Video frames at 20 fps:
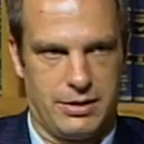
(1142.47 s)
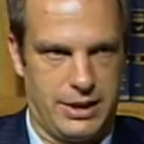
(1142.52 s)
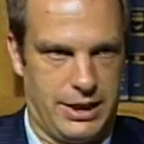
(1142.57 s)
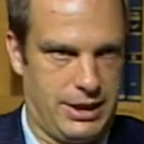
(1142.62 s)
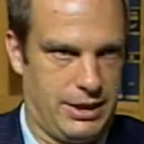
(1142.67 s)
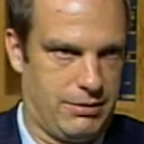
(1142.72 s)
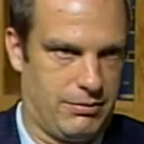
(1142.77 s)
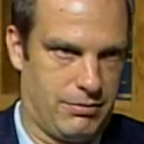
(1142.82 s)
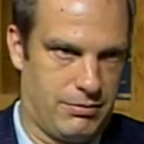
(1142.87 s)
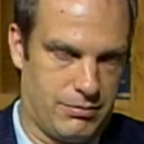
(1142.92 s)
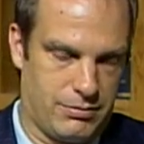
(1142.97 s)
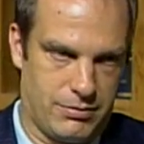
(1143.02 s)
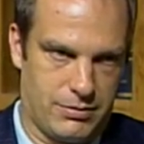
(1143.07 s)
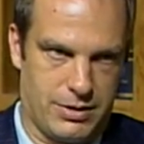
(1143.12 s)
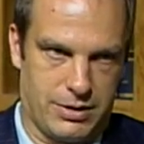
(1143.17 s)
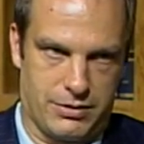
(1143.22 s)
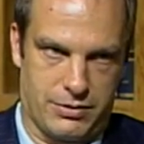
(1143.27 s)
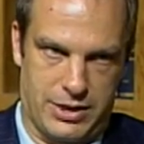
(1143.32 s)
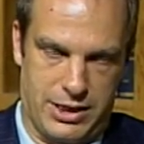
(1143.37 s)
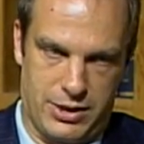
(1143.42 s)
the
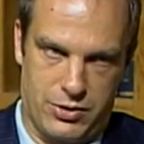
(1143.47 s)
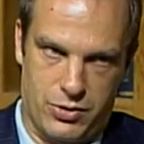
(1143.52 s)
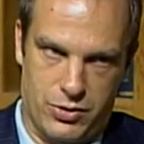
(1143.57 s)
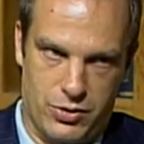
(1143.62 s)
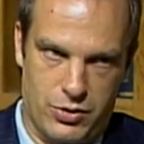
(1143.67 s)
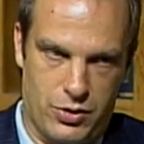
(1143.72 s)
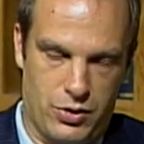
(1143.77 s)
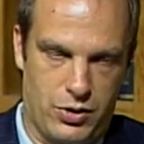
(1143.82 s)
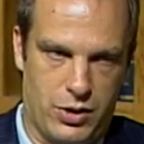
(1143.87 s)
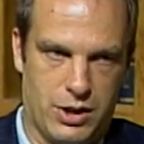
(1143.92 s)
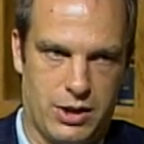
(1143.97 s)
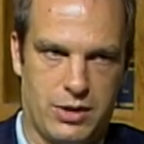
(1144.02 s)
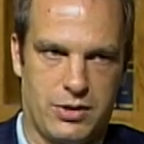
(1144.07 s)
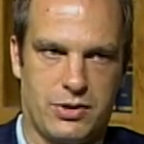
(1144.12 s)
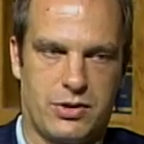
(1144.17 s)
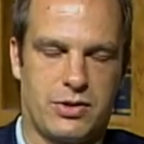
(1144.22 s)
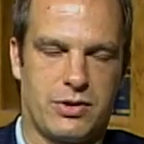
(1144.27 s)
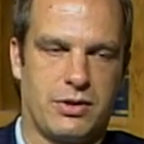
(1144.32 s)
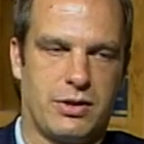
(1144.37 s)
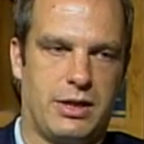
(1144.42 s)
teachers'
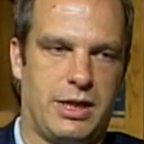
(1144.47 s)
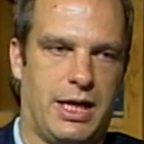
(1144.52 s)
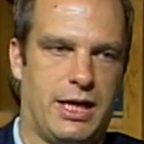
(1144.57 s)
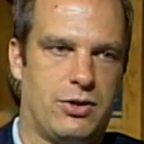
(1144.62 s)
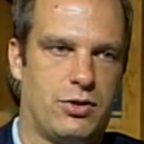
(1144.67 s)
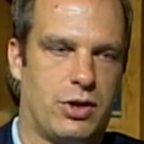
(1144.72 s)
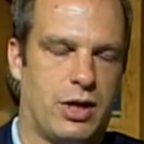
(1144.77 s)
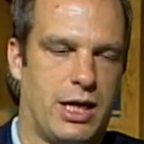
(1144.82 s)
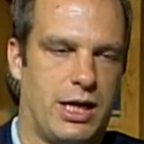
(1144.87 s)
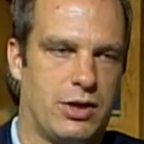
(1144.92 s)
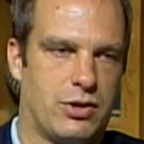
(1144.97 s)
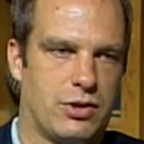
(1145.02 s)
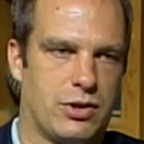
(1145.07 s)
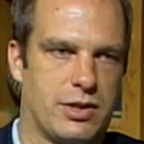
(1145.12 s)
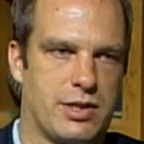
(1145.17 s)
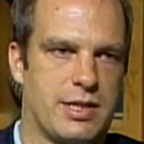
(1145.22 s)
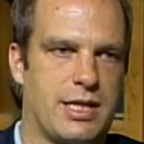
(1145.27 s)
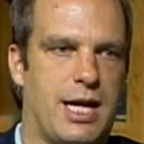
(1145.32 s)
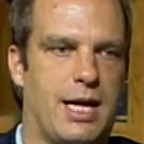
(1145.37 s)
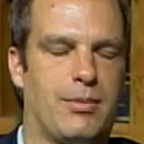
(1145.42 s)
unions, the education
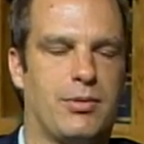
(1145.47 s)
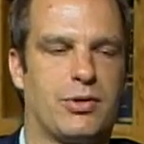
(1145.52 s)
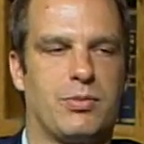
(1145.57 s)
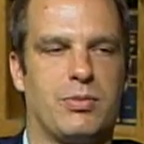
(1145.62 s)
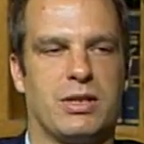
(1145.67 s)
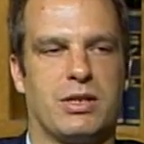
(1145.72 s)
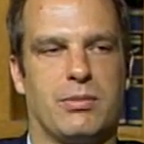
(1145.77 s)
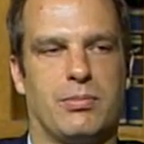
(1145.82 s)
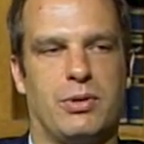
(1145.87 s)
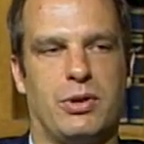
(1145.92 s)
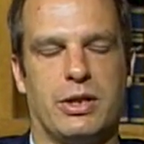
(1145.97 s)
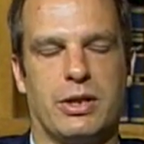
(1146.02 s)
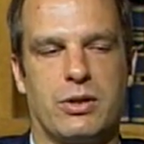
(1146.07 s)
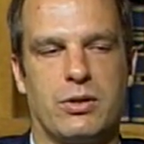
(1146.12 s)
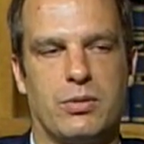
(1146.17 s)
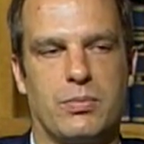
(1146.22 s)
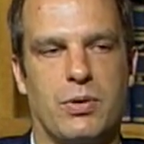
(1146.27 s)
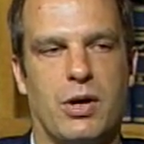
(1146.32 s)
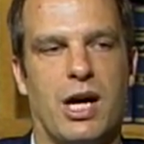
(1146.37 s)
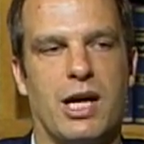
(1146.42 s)
establishment, the
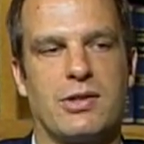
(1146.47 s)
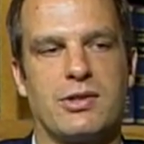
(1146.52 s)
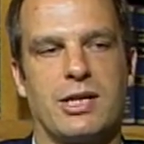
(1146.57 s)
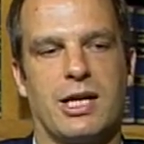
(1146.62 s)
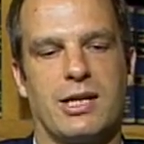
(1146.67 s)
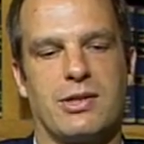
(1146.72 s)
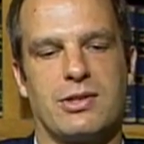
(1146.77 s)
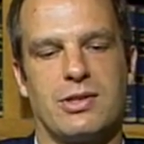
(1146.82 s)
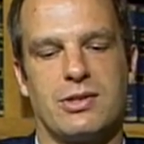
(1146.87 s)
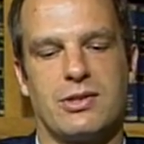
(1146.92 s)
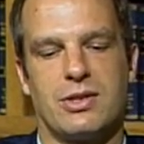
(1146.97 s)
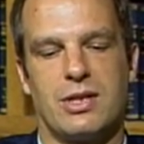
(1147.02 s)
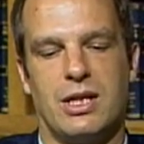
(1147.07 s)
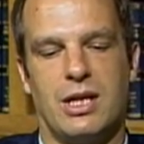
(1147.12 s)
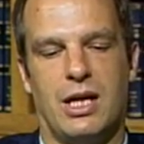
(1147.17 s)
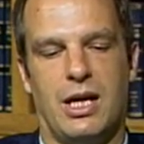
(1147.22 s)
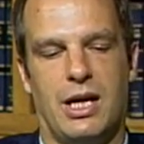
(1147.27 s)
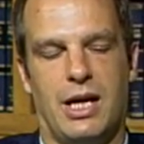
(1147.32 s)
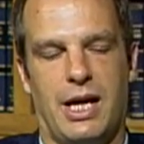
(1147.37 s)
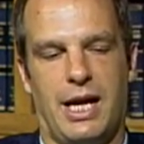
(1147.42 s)
political processes,
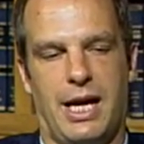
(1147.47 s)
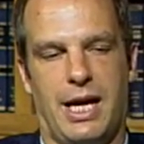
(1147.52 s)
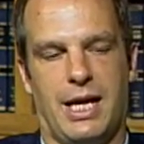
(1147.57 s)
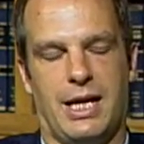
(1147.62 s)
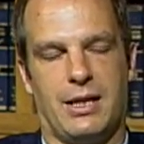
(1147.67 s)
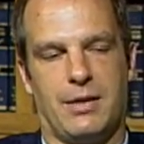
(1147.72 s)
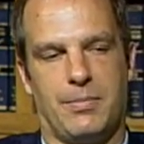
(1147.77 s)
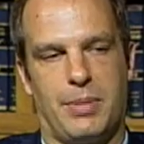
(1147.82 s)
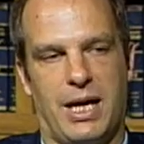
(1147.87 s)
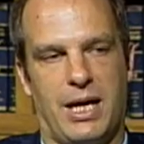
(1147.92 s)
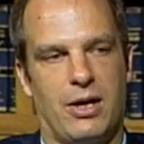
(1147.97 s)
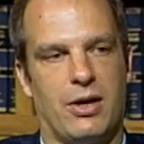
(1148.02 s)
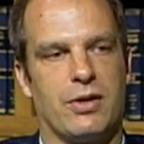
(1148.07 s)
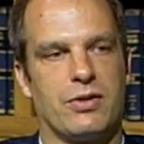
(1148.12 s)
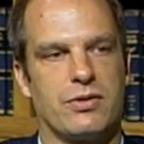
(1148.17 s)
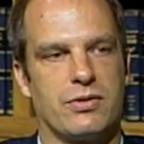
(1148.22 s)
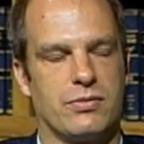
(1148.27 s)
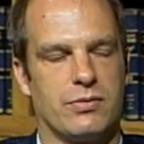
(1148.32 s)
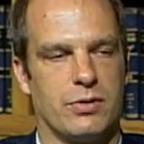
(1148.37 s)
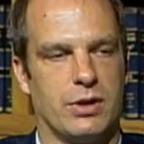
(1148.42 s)
and the
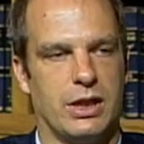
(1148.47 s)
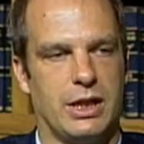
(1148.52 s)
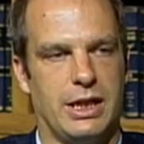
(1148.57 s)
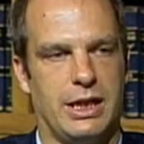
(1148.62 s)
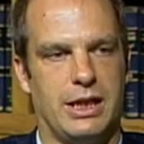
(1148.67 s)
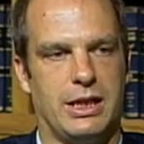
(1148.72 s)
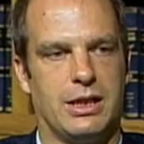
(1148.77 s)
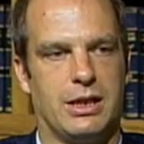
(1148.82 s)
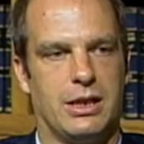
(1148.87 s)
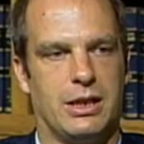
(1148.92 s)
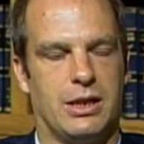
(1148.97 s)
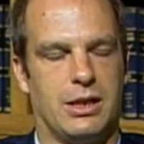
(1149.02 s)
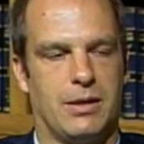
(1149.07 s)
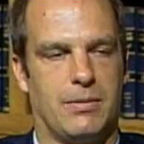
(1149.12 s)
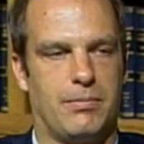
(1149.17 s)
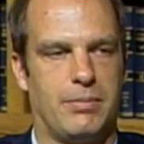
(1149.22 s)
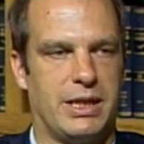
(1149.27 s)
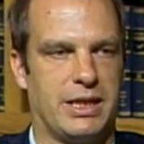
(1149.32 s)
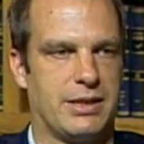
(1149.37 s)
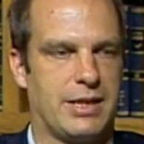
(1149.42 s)
parents have really
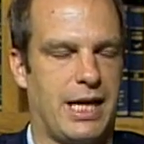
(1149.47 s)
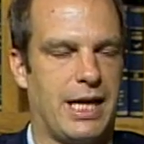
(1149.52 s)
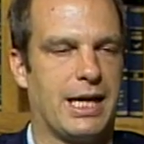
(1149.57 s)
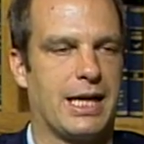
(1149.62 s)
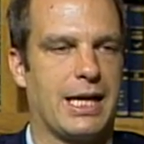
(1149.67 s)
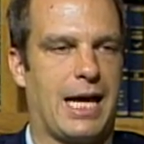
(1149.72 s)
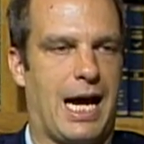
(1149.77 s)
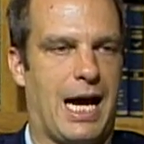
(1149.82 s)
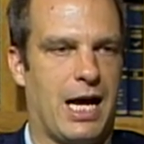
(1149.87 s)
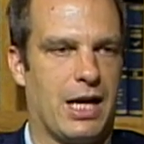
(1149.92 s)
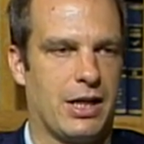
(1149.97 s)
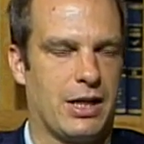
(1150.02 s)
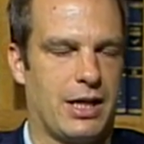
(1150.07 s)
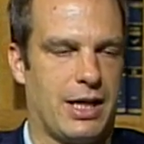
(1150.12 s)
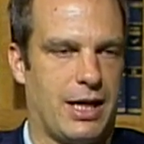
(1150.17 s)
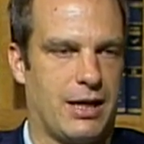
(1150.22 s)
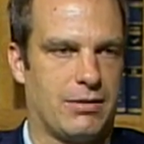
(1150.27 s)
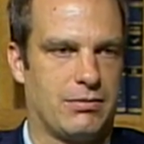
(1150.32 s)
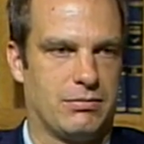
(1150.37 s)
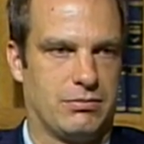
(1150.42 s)
been taken out of
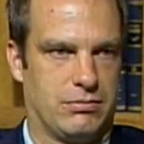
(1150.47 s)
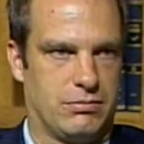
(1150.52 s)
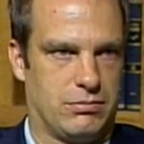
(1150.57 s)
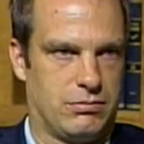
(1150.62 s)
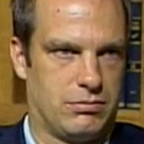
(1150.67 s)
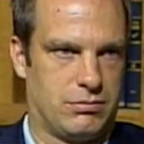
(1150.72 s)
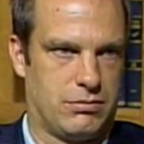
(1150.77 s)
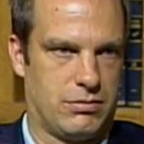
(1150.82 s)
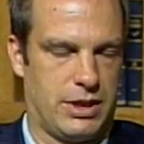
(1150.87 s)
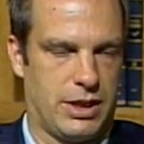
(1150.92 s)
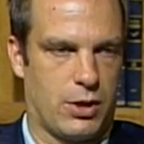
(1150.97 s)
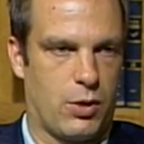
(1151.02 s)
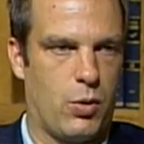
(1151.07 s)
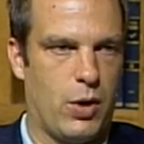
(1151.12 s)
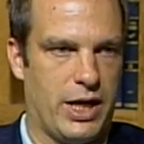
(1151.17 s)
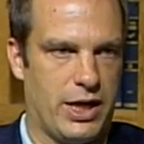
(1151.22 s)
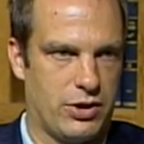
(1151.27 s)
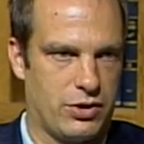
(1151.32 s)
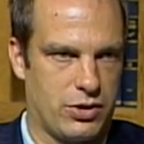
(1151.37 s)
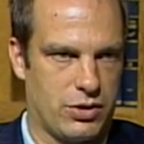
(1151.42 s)
that
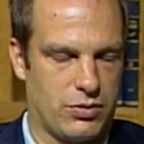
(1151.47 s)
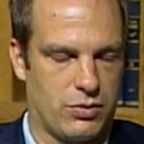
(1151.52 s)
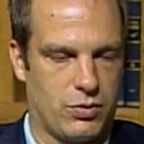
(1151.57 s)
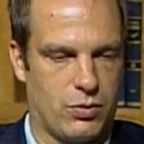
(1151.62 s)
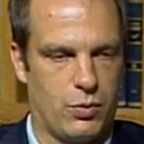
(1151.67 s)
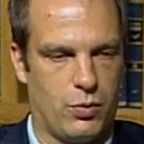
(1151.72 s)
equation.